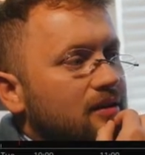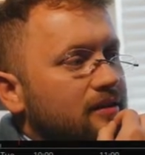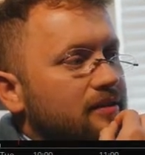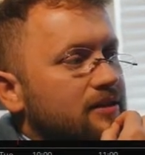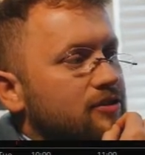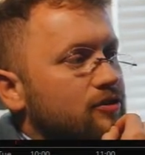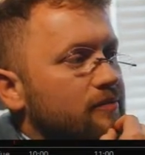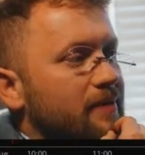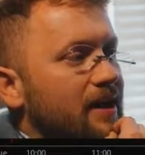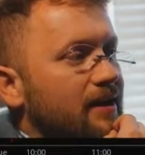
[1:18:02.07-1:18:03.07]
This is
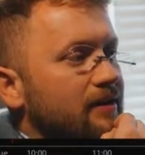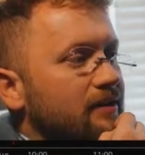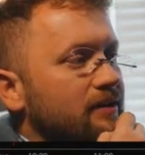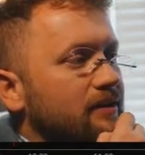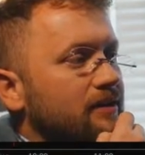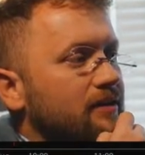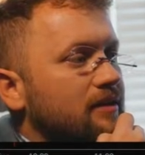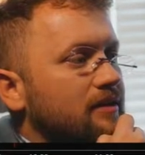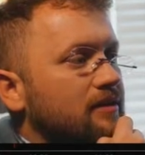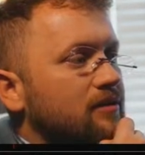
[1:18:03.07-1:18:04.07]
dramatic.
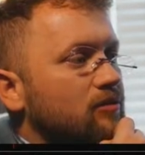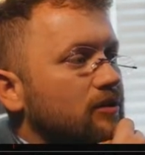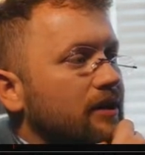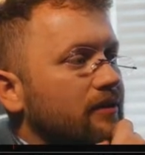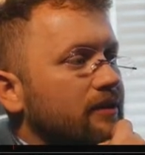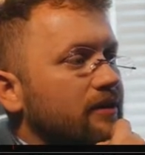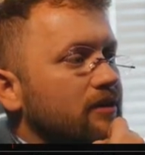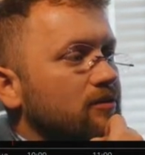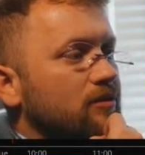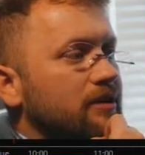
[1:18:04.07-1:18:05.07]
We're down
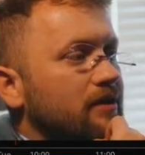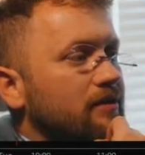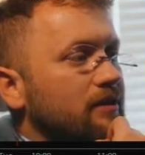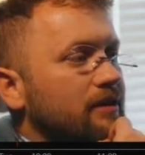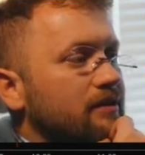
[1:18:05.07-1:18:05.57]
here. We're down to like